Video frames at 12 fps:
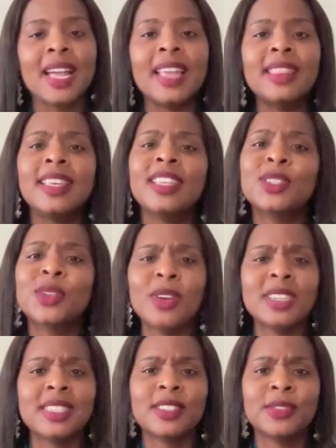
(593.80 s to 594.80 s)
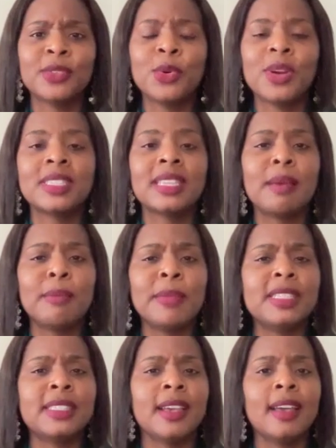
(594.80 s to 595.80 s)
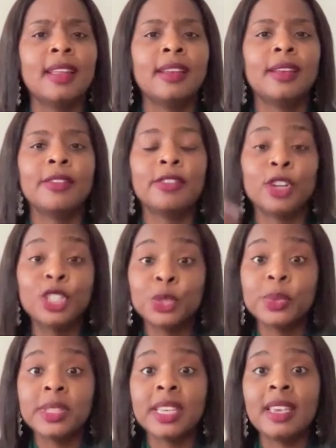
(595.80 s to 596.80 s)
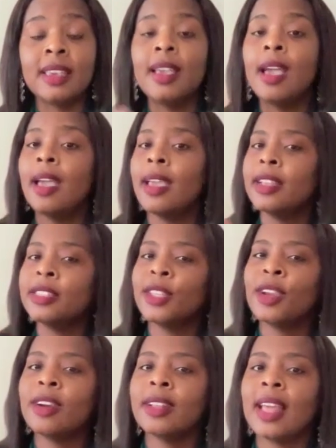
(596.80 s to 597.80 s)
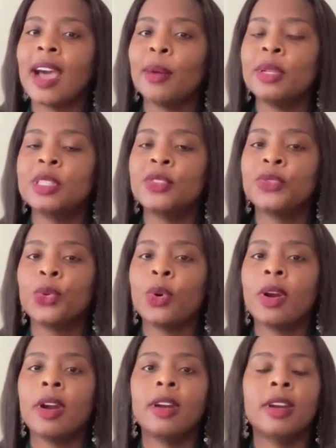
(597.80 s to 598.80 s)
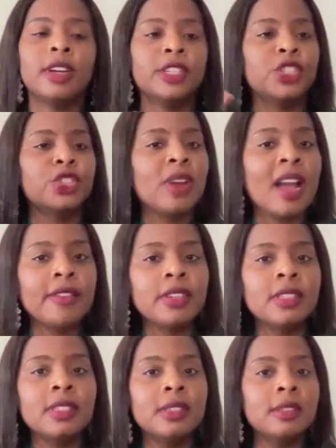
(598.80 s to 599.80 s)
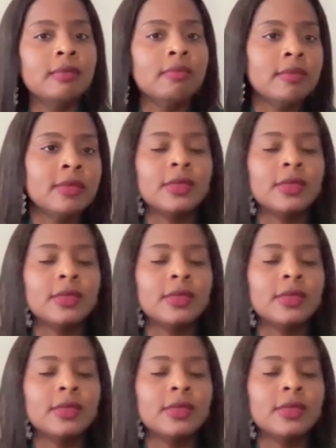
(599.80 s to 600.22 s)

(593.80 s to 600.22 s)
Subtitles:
And these courses, of course, can be done virtually. Is there allowance for a travel